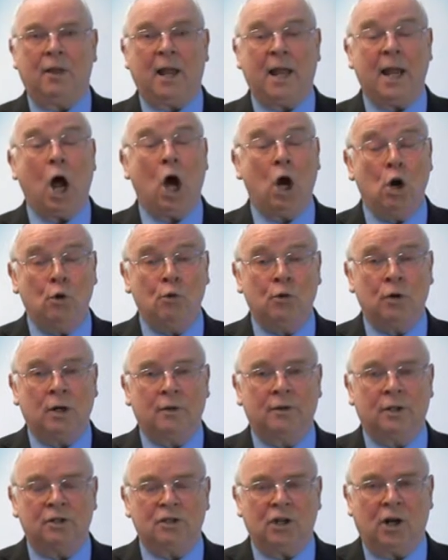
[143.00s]
They
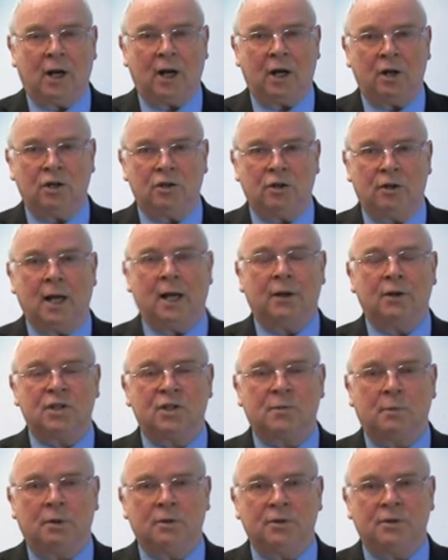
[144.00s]
own the change. They're the
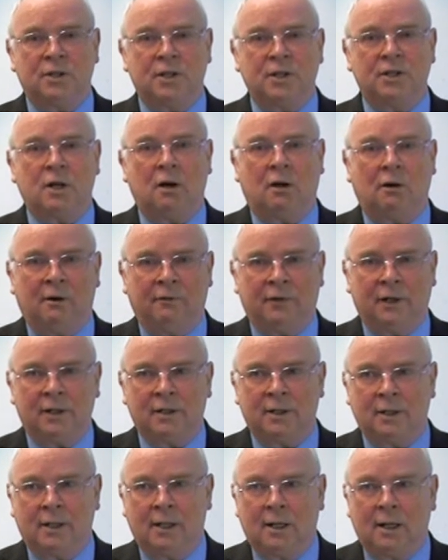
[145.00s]
sponsors of
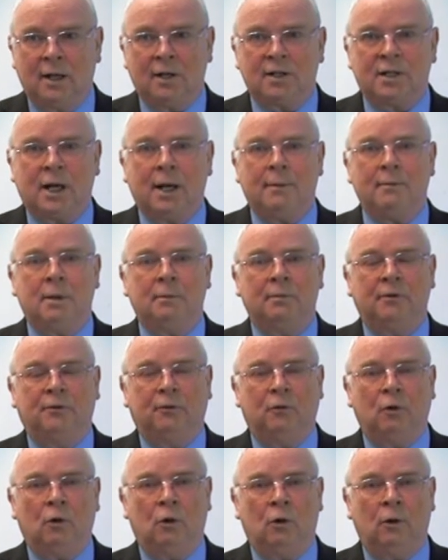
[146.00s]
it. Step number
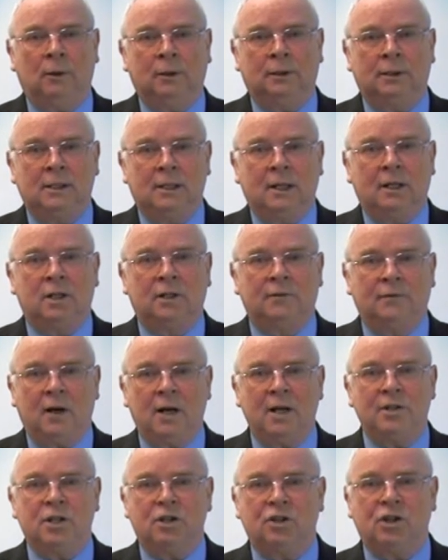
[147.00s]
4,
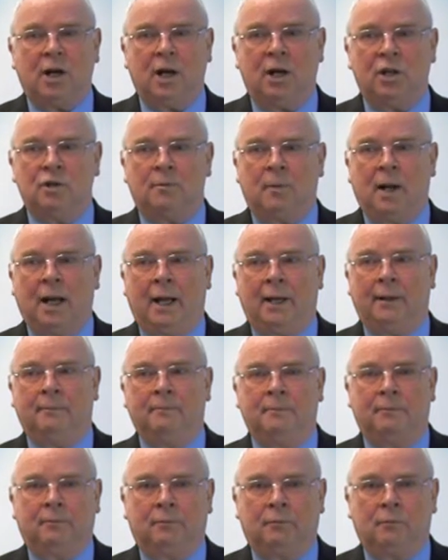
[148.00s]
devise a change plan.
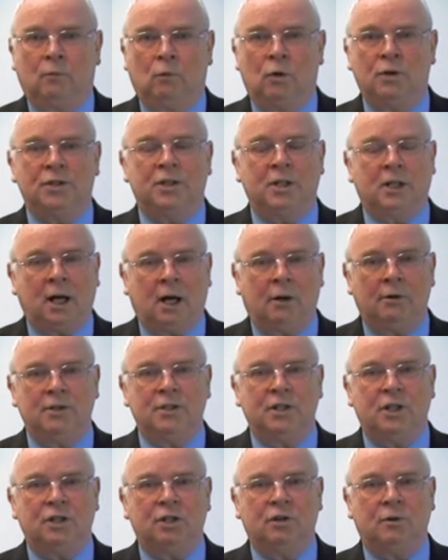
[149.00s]
What's the
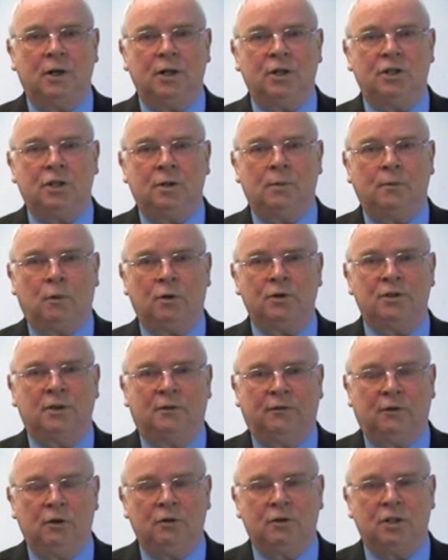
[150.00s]
current situation? What's
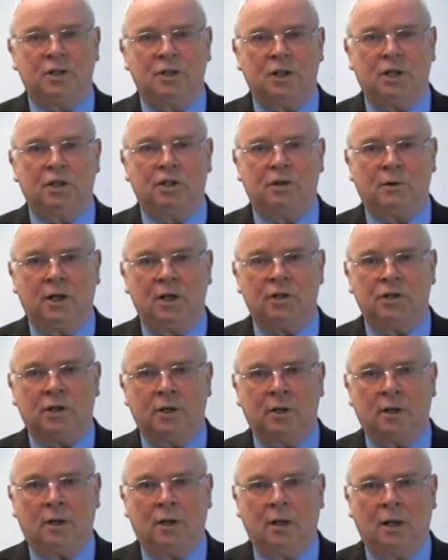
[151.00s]
the future
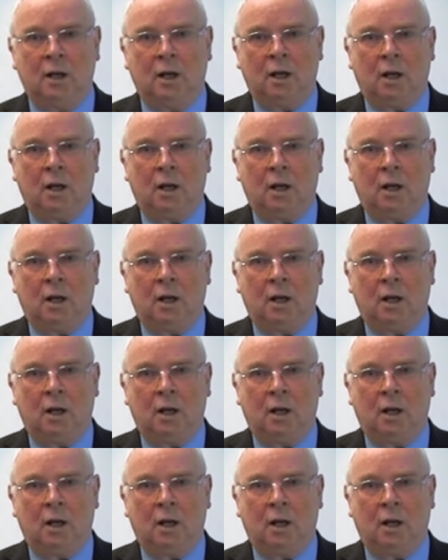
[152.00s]
situation?